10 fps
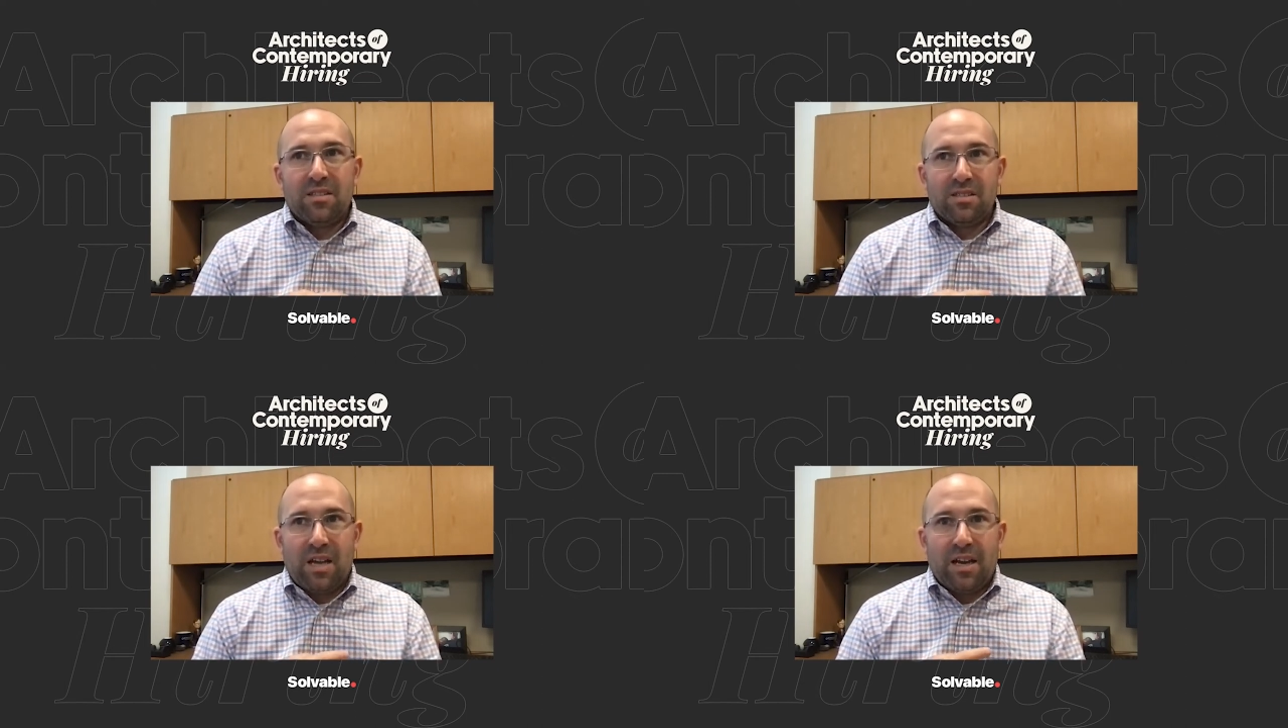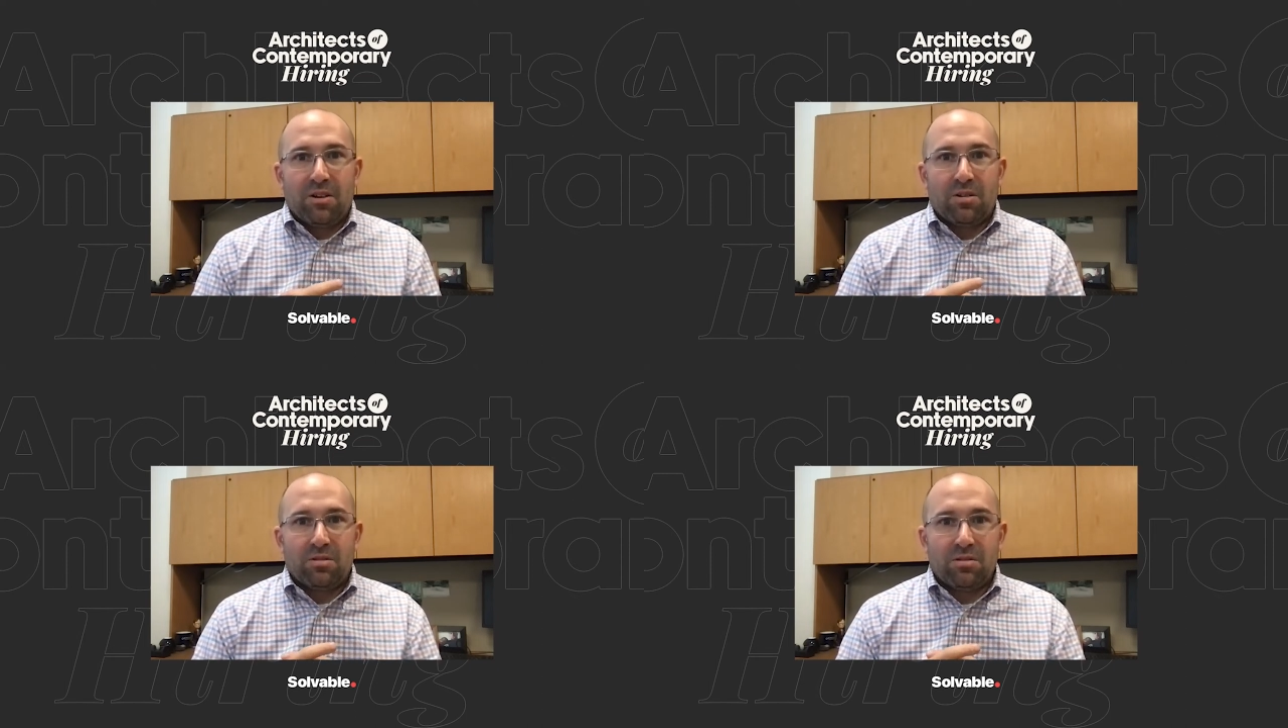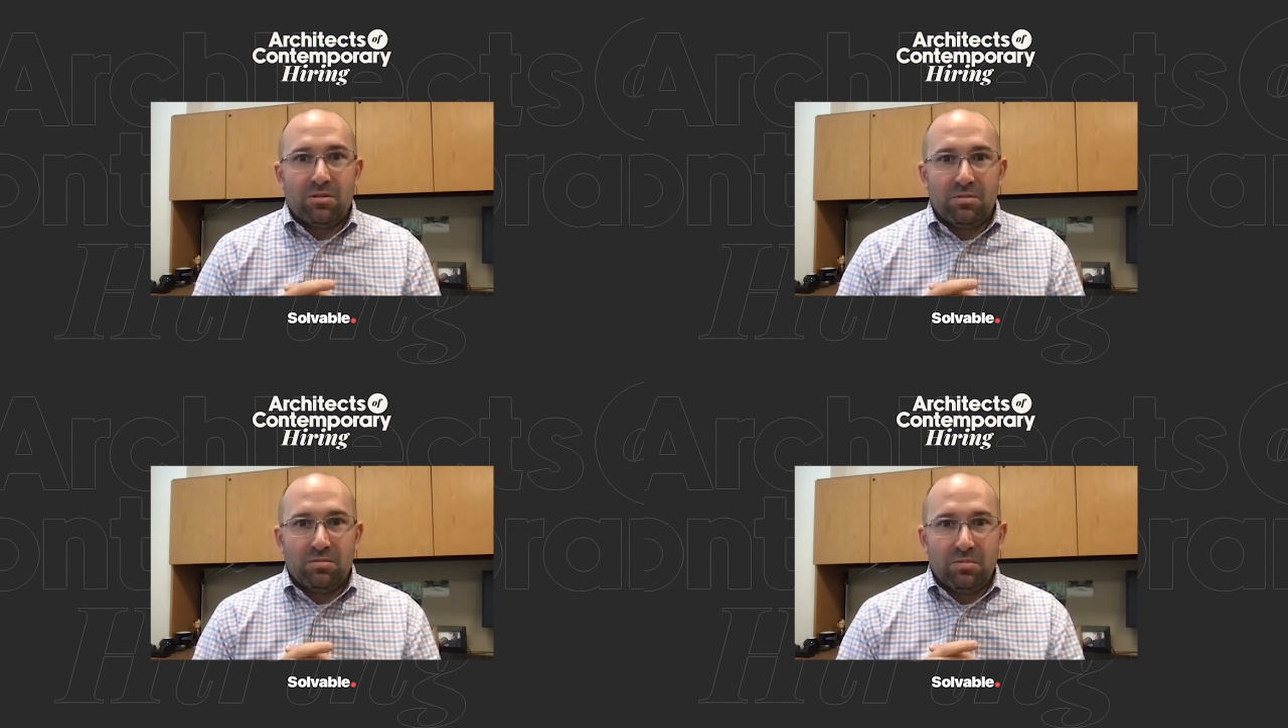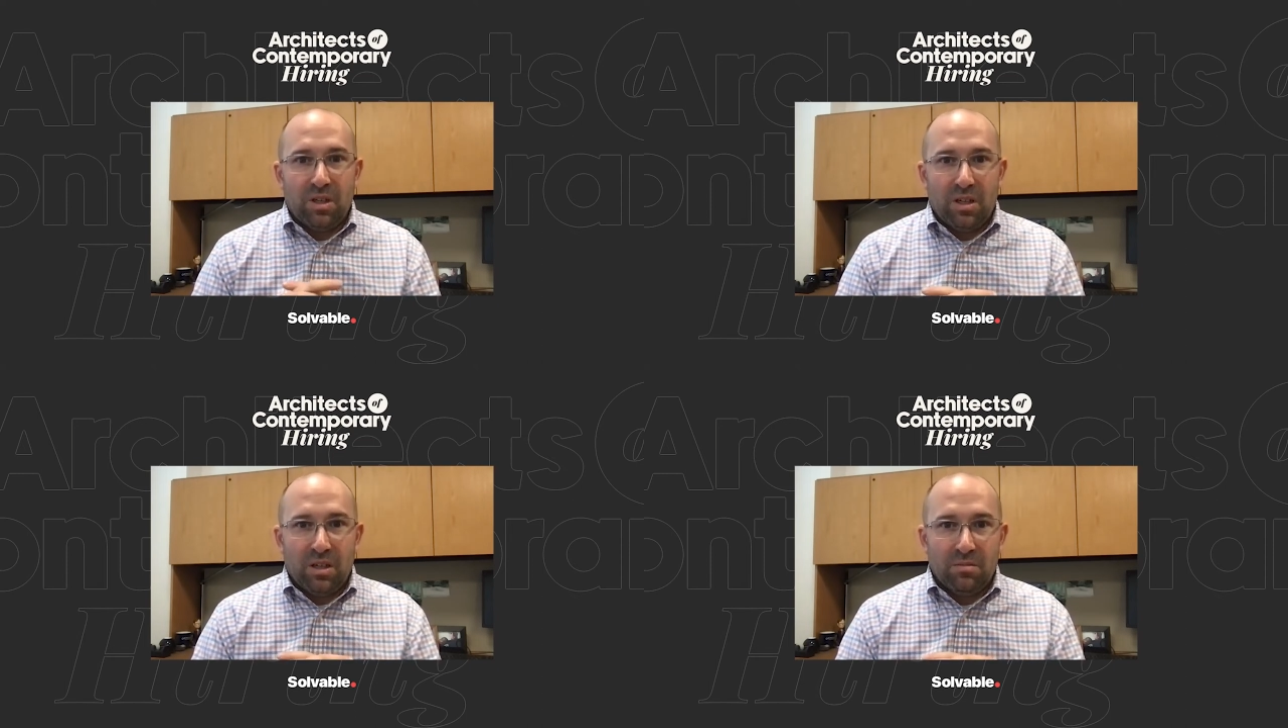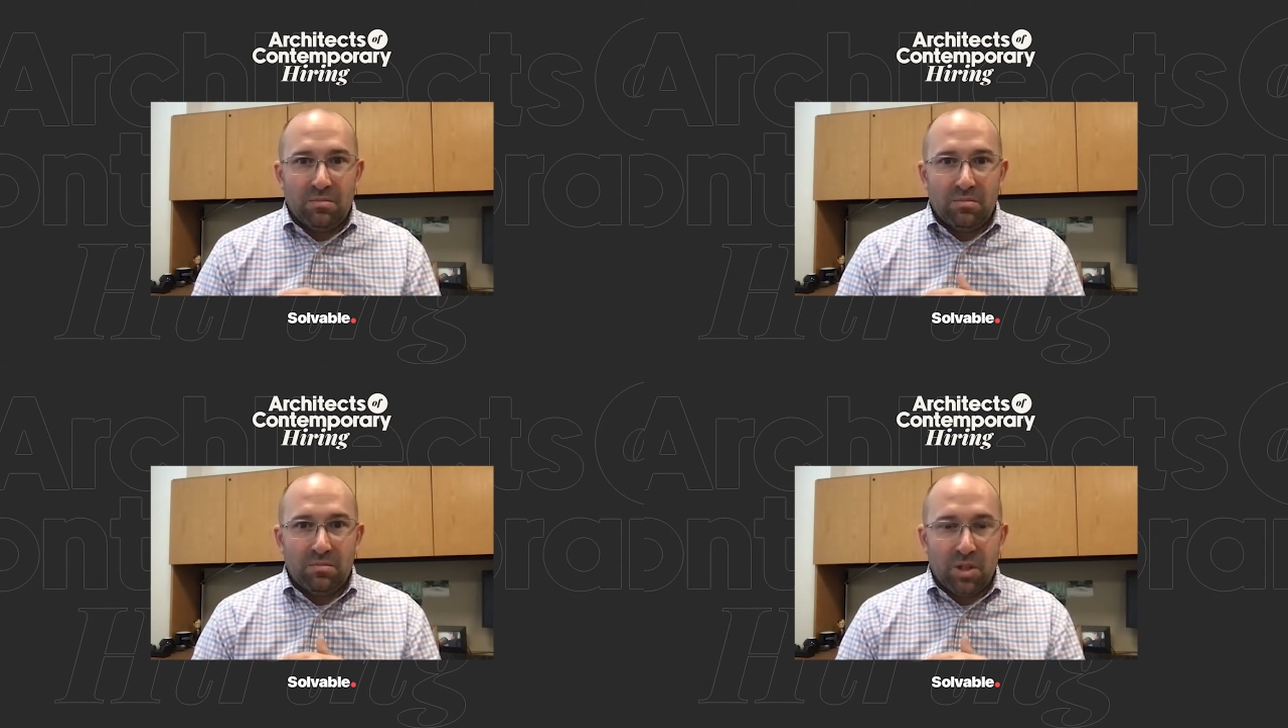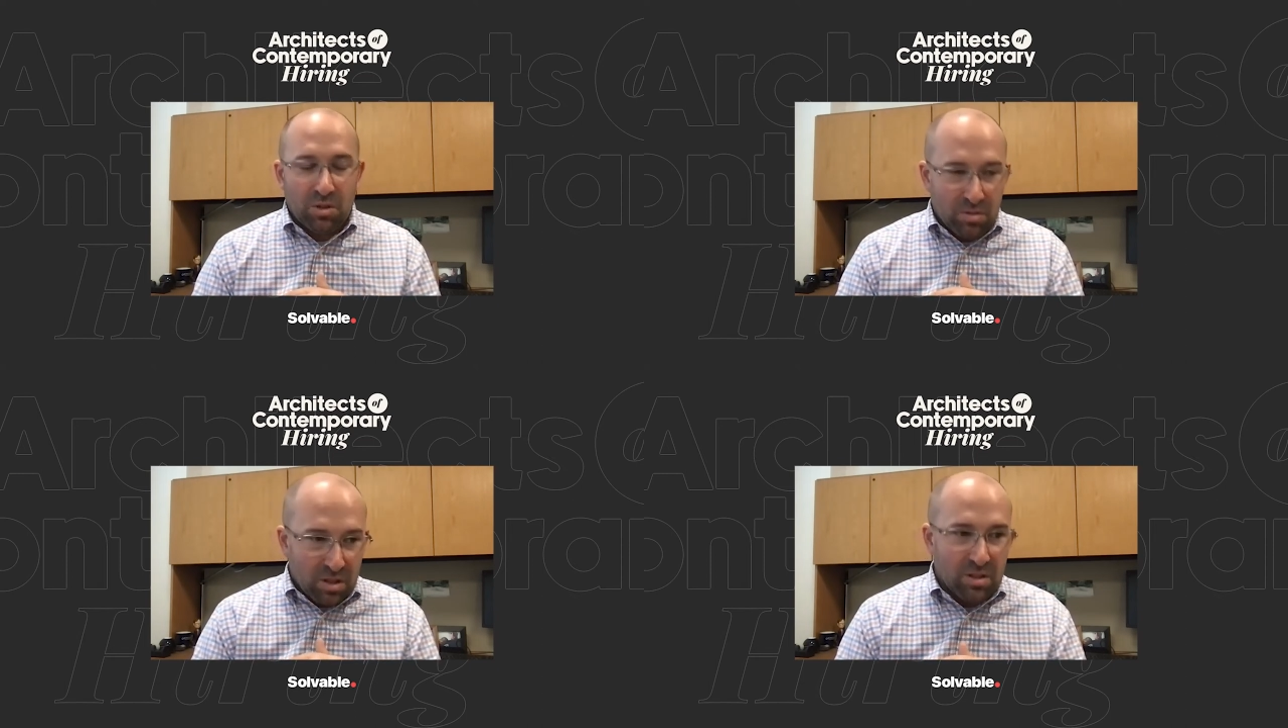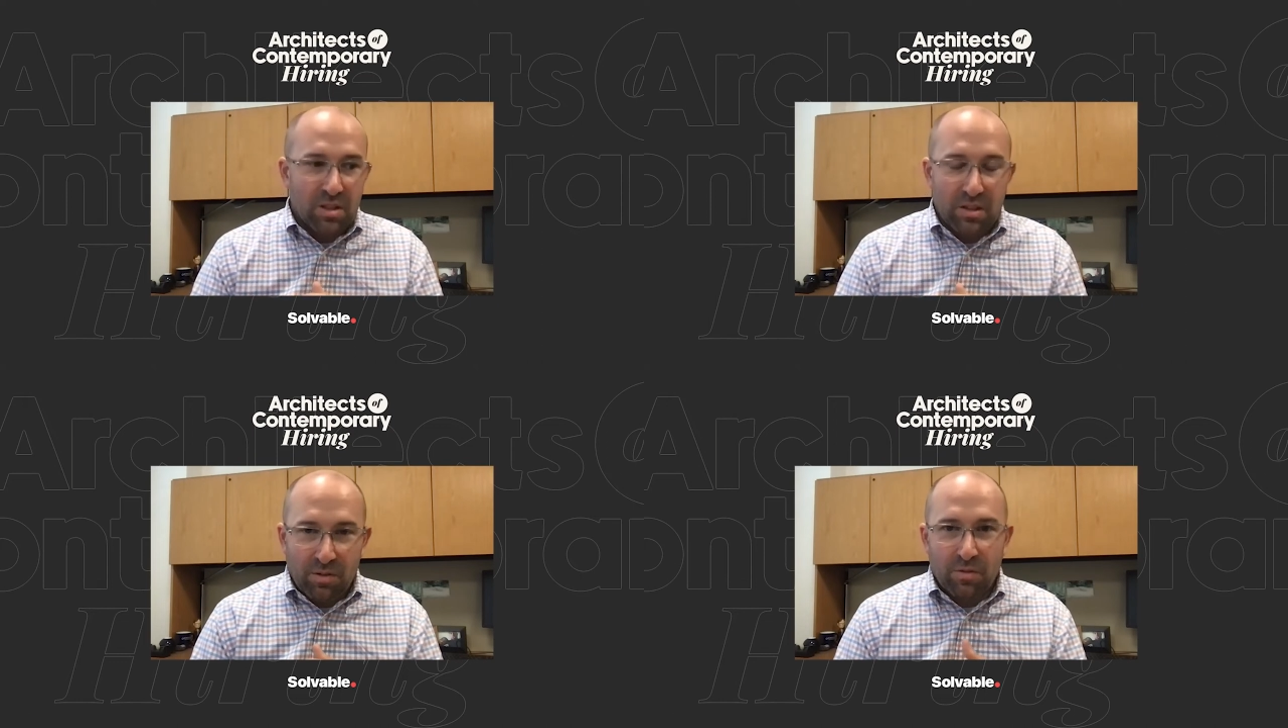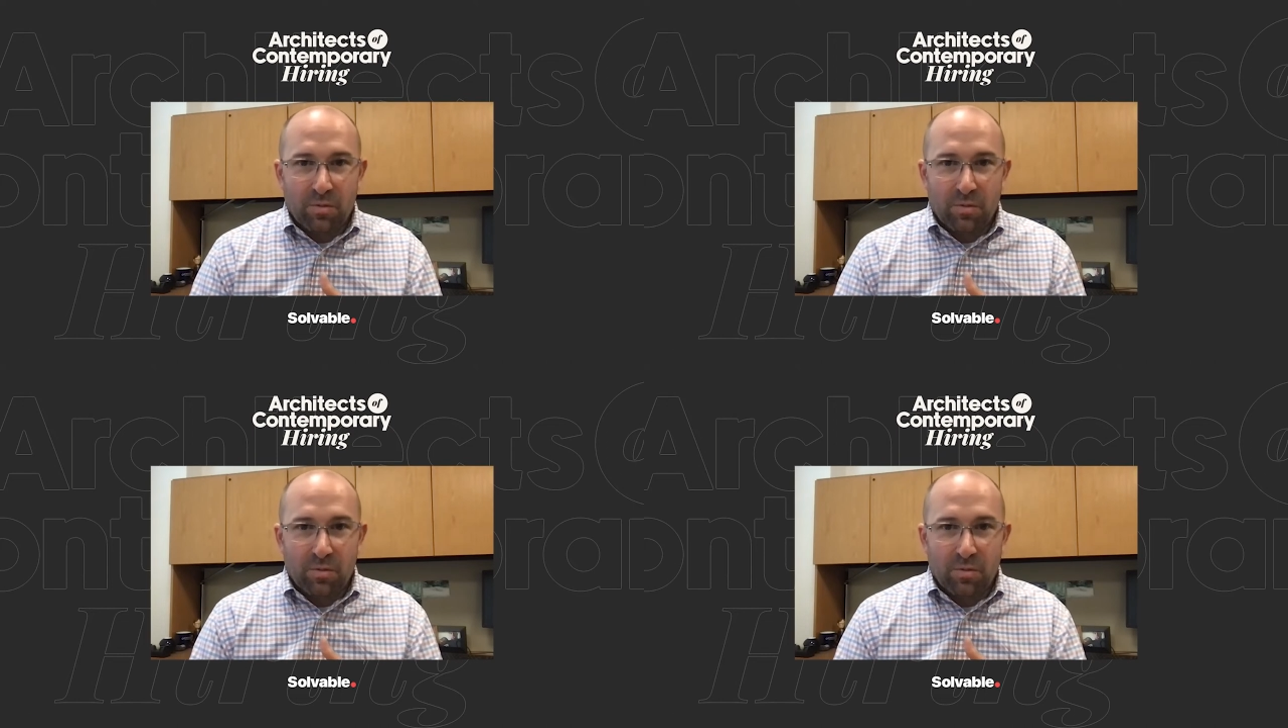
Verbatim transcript: desire to deliver